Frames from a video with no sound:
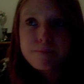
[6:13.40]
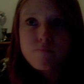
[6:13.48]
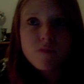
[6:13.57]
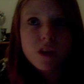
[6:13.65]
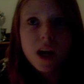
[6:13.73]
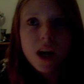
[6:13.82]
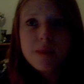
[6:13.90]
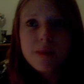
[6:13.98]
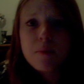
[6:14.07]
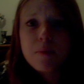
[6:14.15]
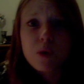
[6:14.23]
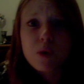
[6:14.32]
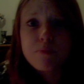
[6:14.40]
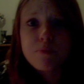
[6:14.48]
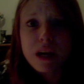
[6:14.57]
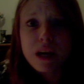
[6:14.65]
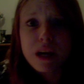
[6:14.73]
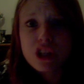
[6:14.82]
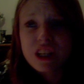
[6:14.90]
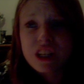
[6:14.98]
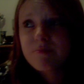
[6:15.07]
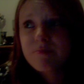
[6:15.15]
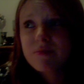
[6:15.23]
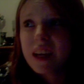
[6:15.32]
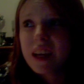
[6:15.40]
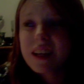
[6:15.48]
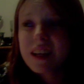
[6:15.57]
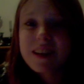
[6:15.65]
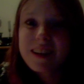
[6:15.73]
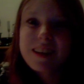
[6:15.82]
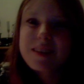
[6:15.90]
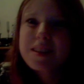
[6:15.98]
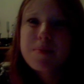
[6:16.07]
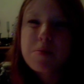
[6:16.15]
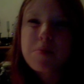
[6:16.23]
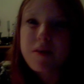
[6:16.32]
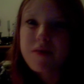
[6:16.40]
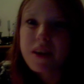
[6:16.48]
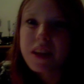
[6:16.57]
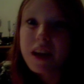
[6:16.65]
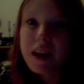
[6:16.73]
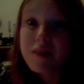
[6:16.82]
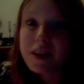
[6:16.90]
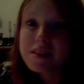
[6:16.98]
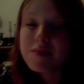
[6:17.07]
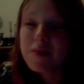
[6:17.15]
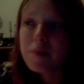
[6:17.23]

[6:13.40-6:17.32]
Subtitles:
a broom basher. Some people might find that offensive, I'm